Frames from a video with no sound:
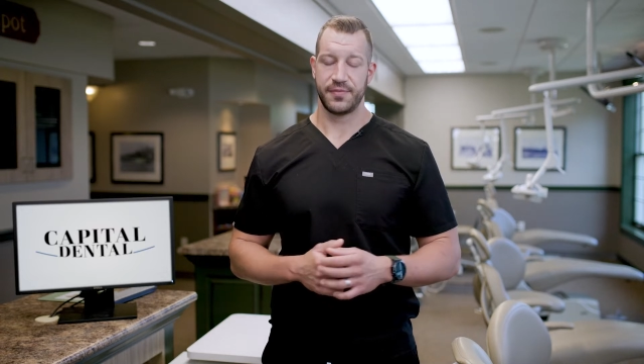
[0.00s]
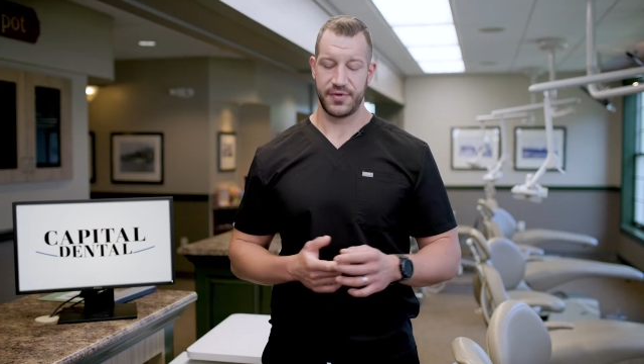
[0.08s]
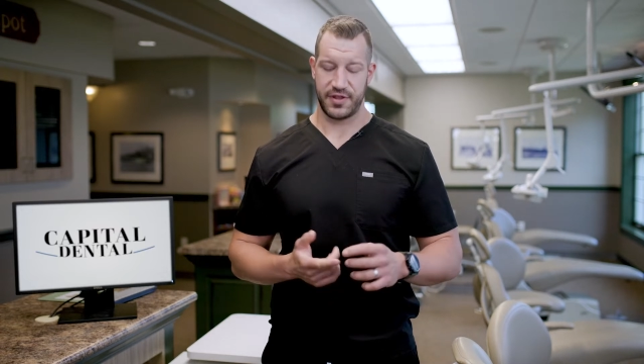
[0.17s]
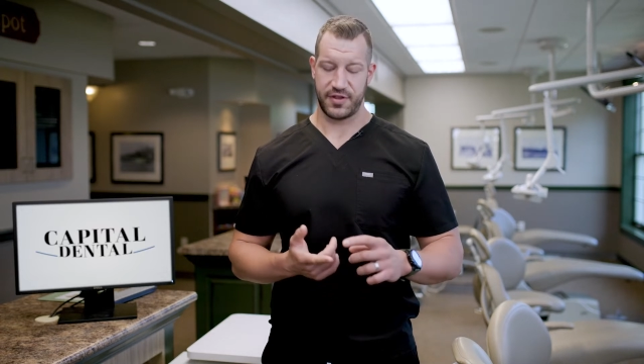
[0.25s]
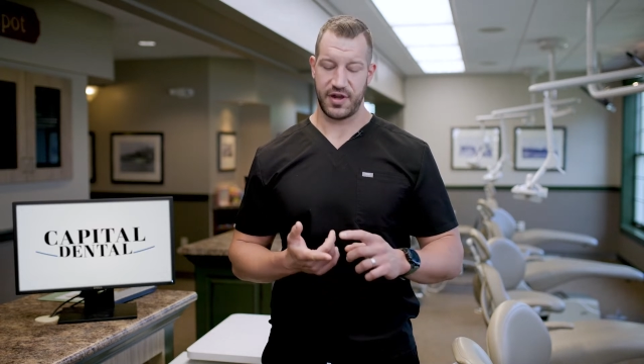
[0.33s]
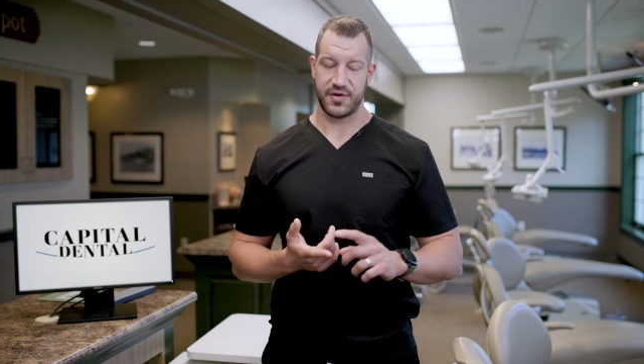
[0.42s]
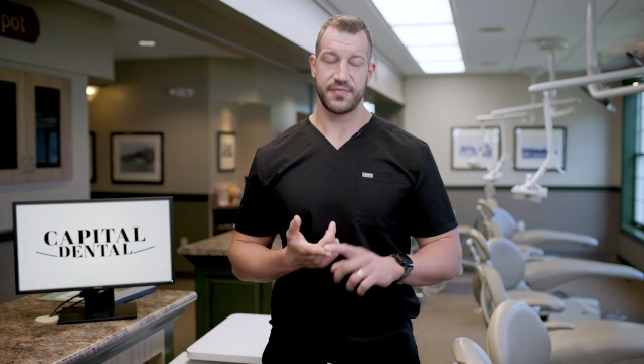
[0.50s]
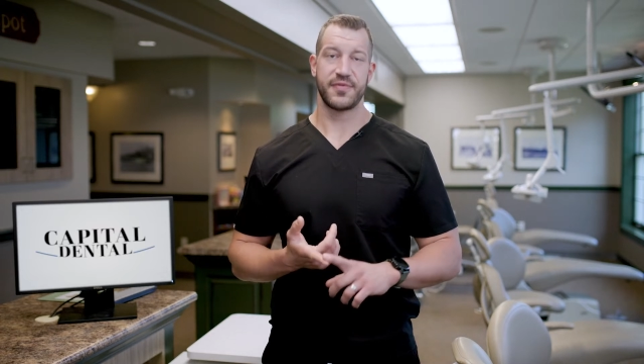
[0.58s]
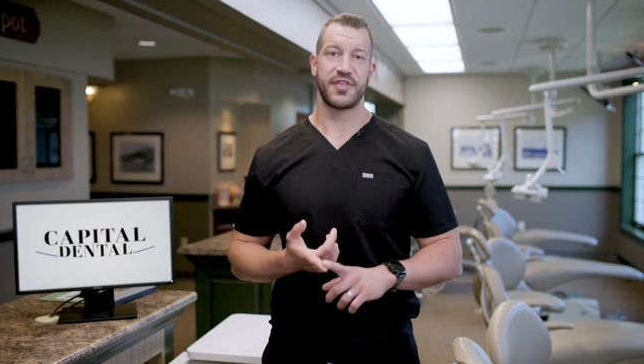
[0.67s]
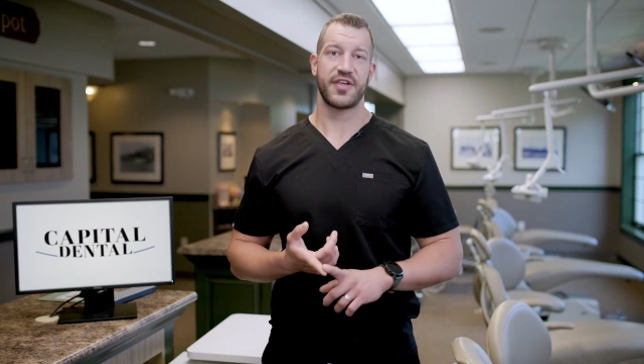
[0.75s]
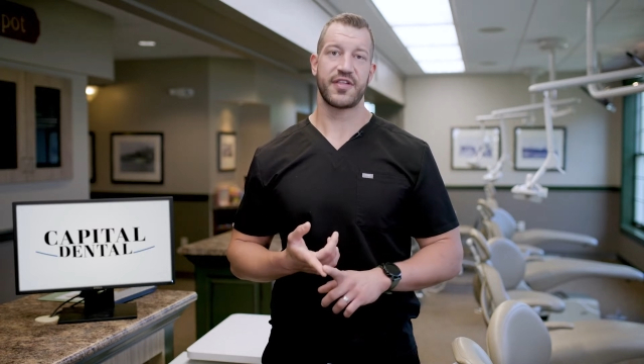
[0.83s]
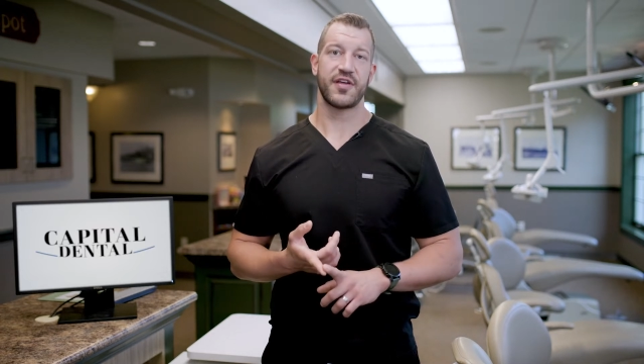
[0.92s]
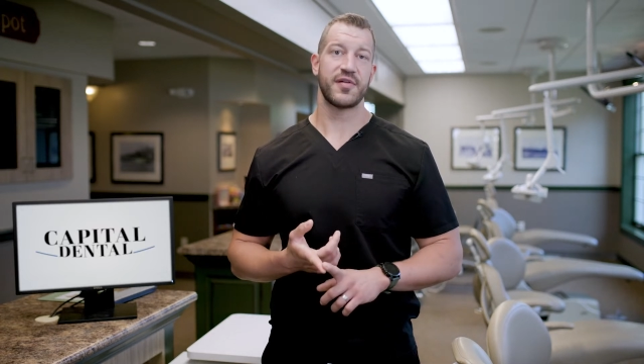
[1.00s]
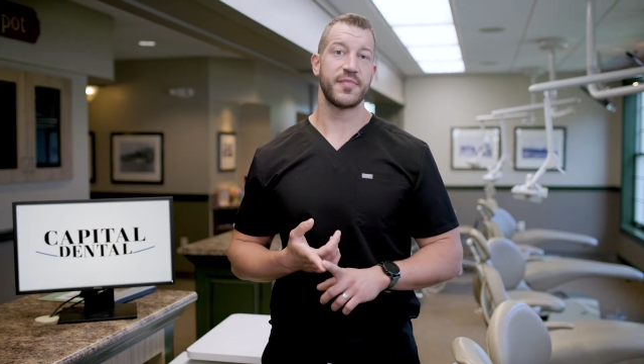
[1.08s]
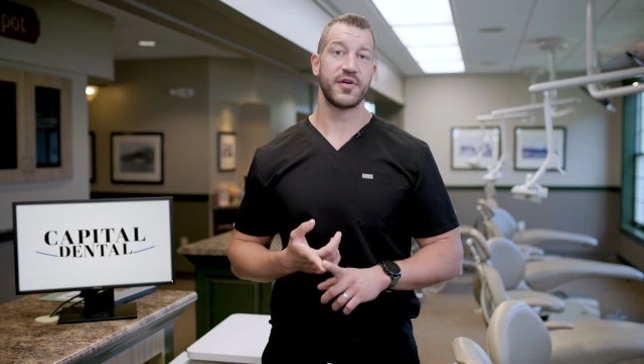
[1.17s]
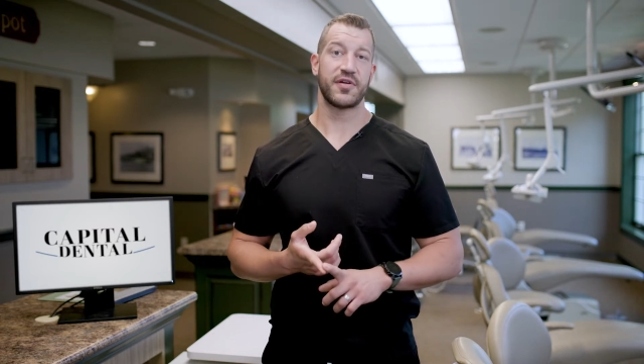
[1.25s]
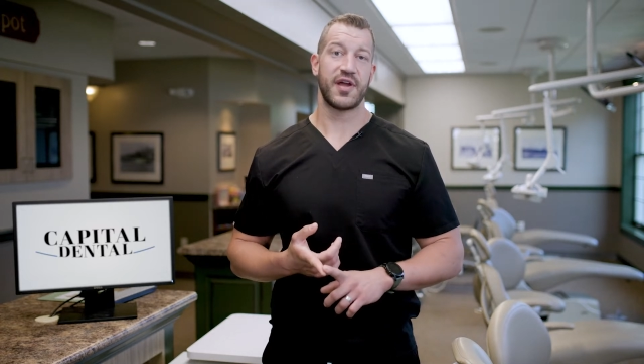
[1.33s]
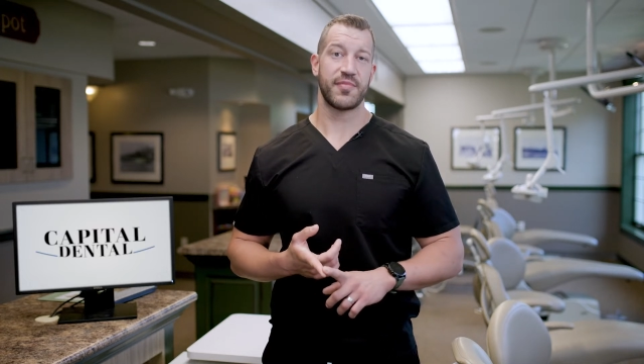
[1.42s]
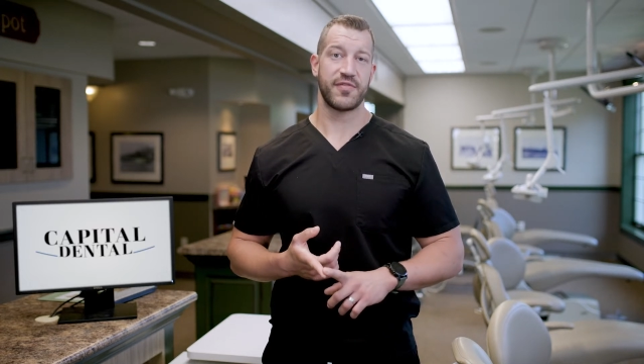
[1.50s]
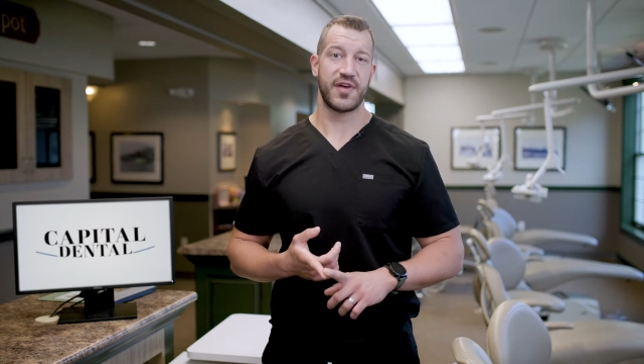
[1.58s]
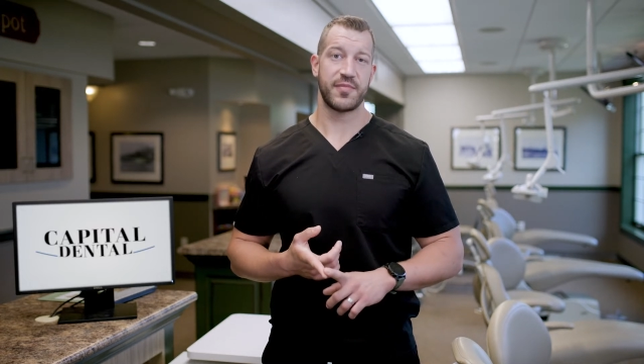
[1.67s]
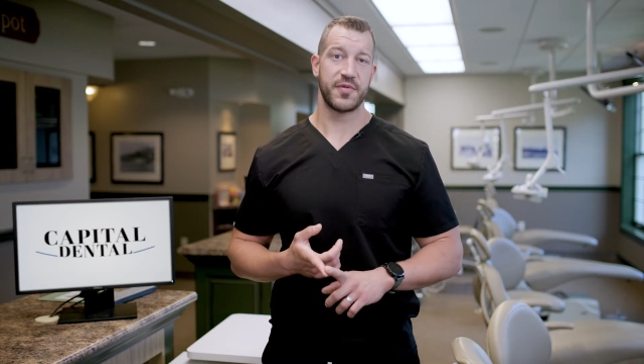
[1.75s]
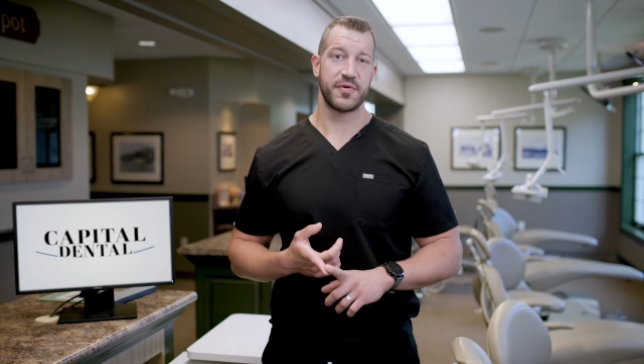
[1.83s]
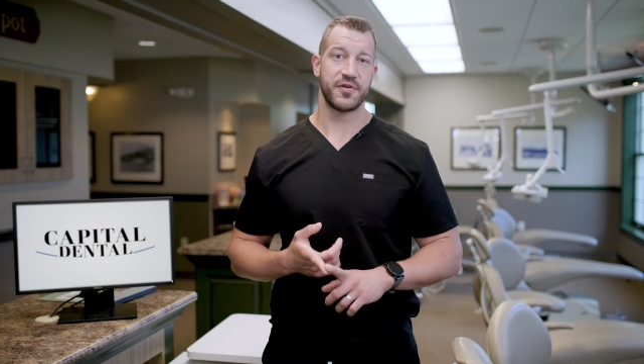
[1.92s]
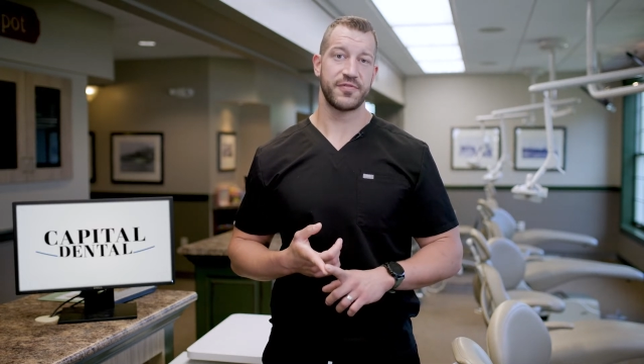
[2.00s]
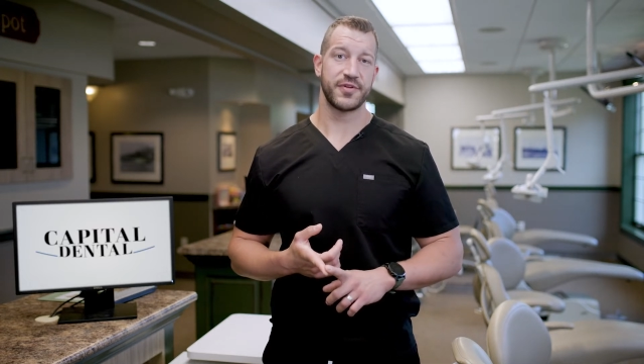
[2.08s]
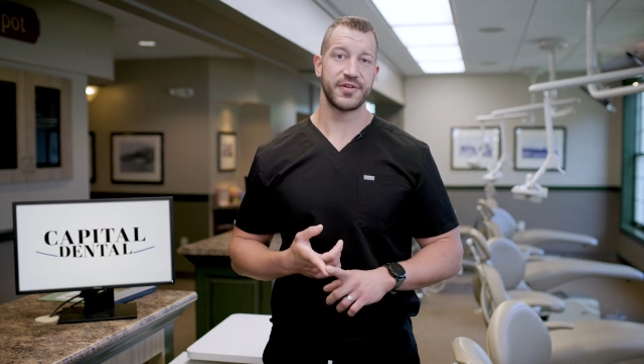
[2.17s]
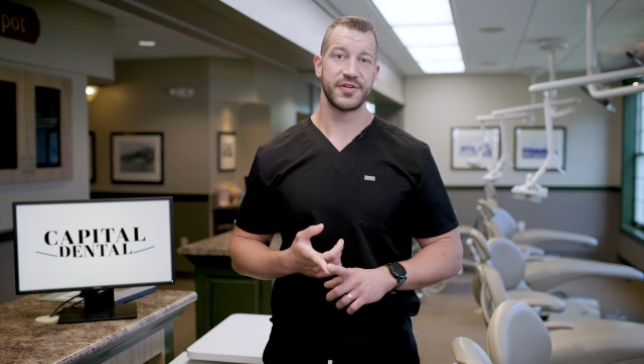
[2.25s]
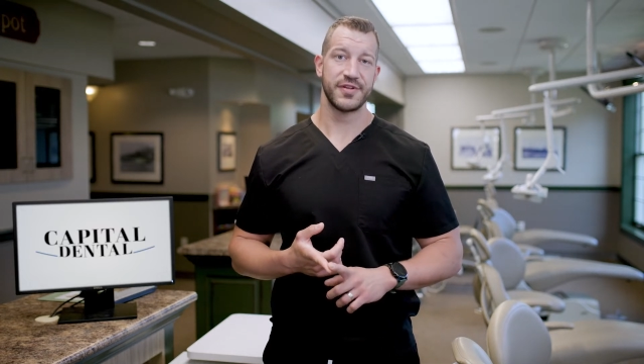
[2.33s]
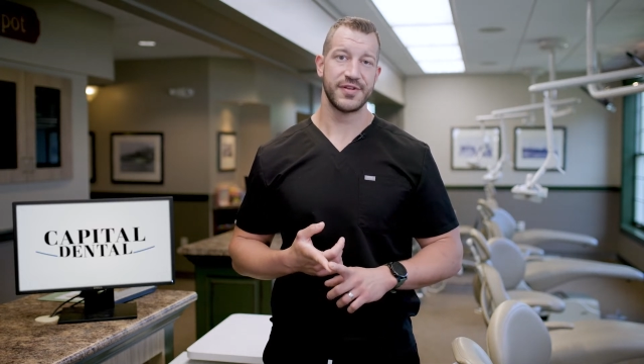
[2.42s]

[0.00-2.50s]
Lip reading: We start with 600 milligrams of ibuprofen.